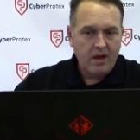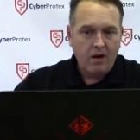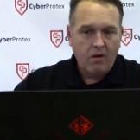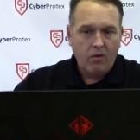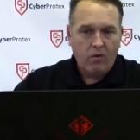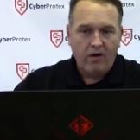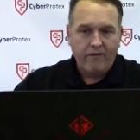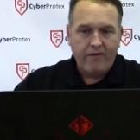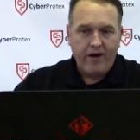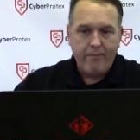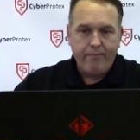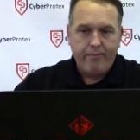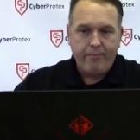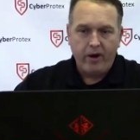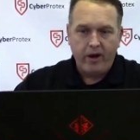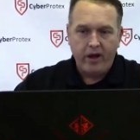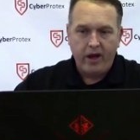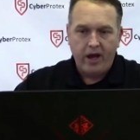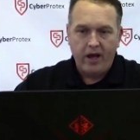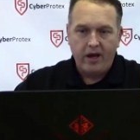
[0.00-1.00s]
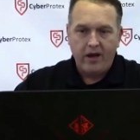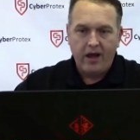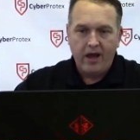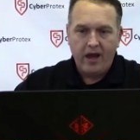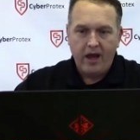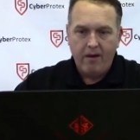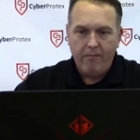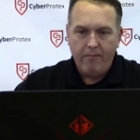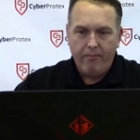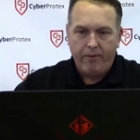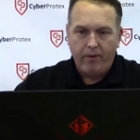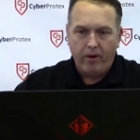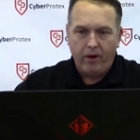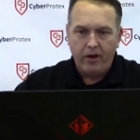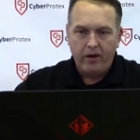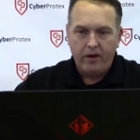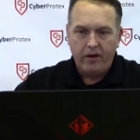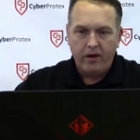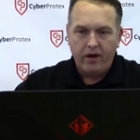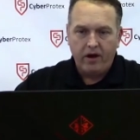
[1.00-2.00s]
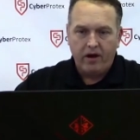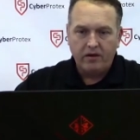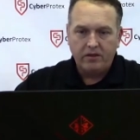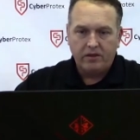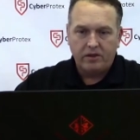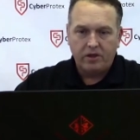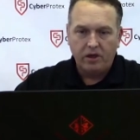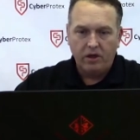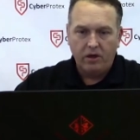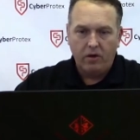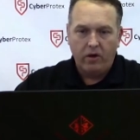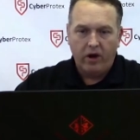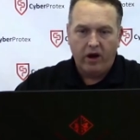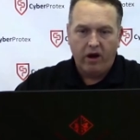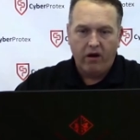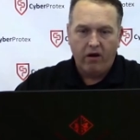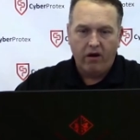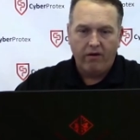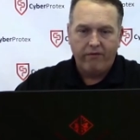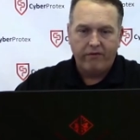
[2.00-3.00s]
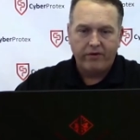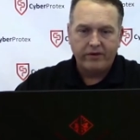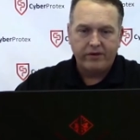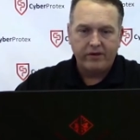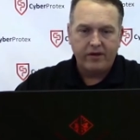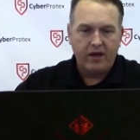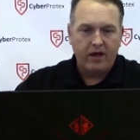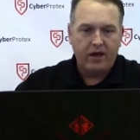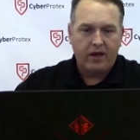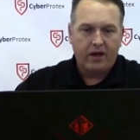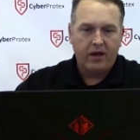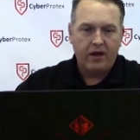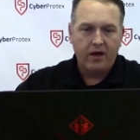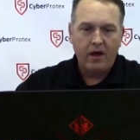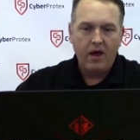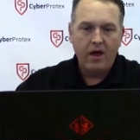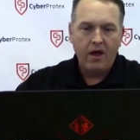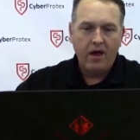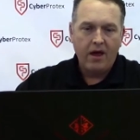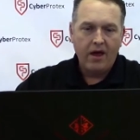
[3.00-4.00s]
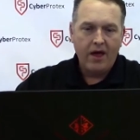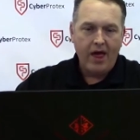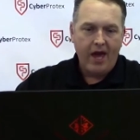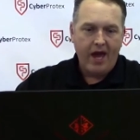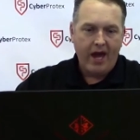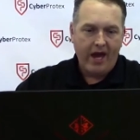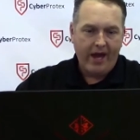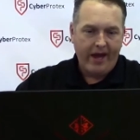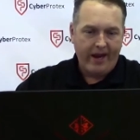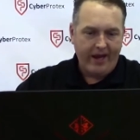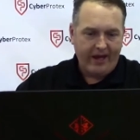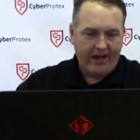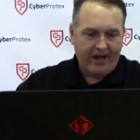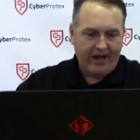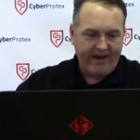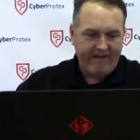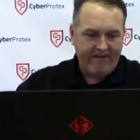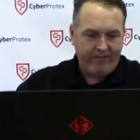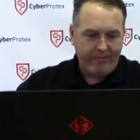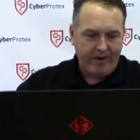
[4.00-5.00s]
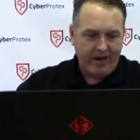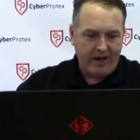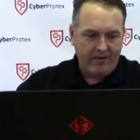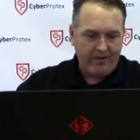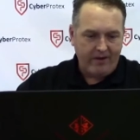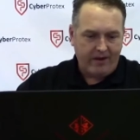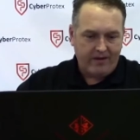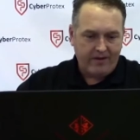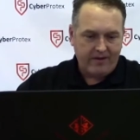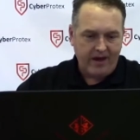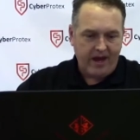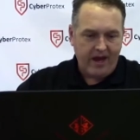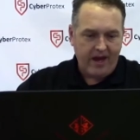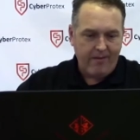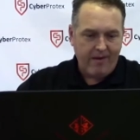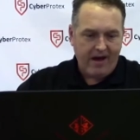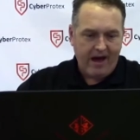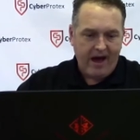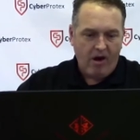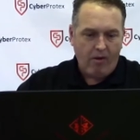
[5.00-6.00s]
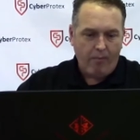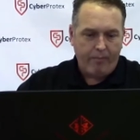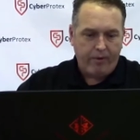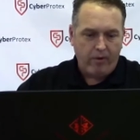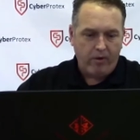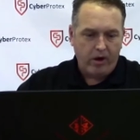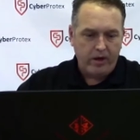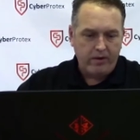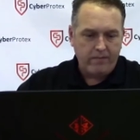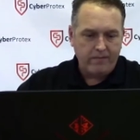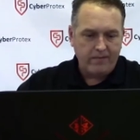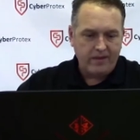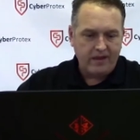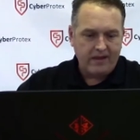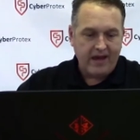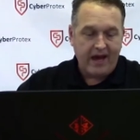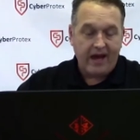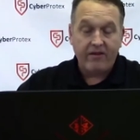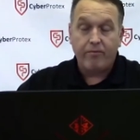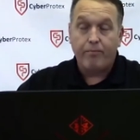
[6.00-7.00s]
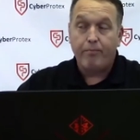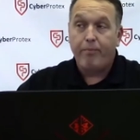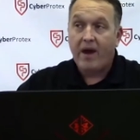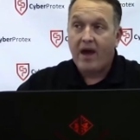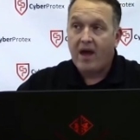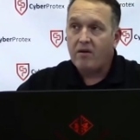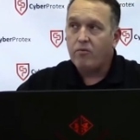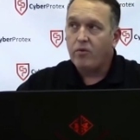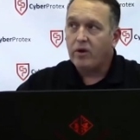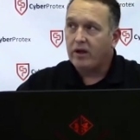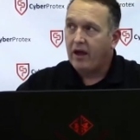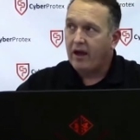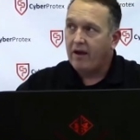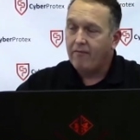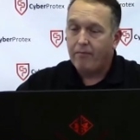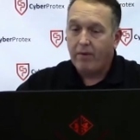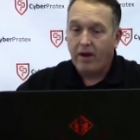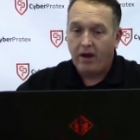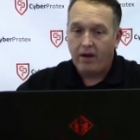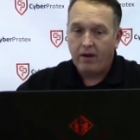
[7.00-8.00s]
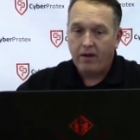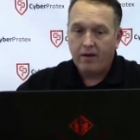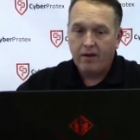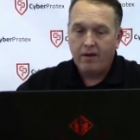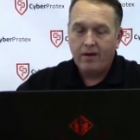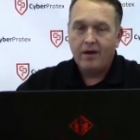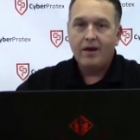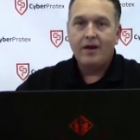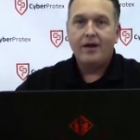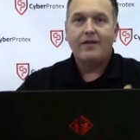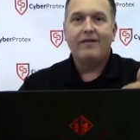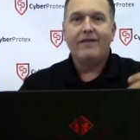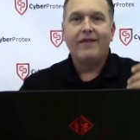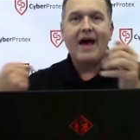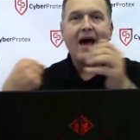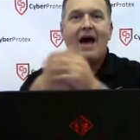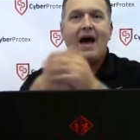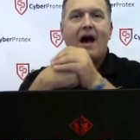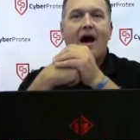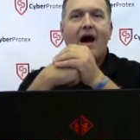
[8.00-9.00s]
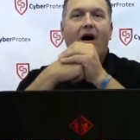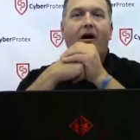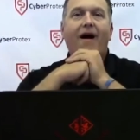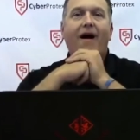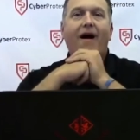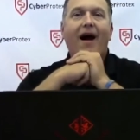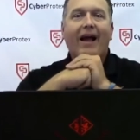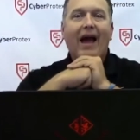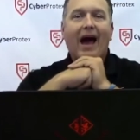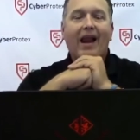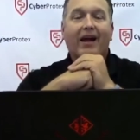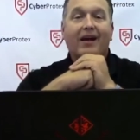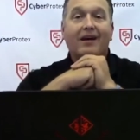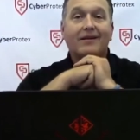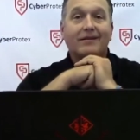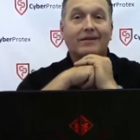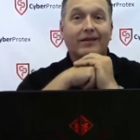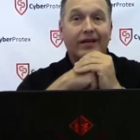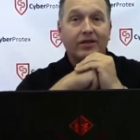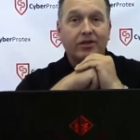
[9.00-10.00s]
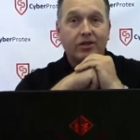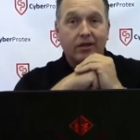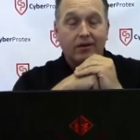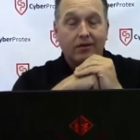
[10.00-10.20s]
Well, if I put in input two here of Razik, and it gives me the same output as Ben would give me, now I got a collision.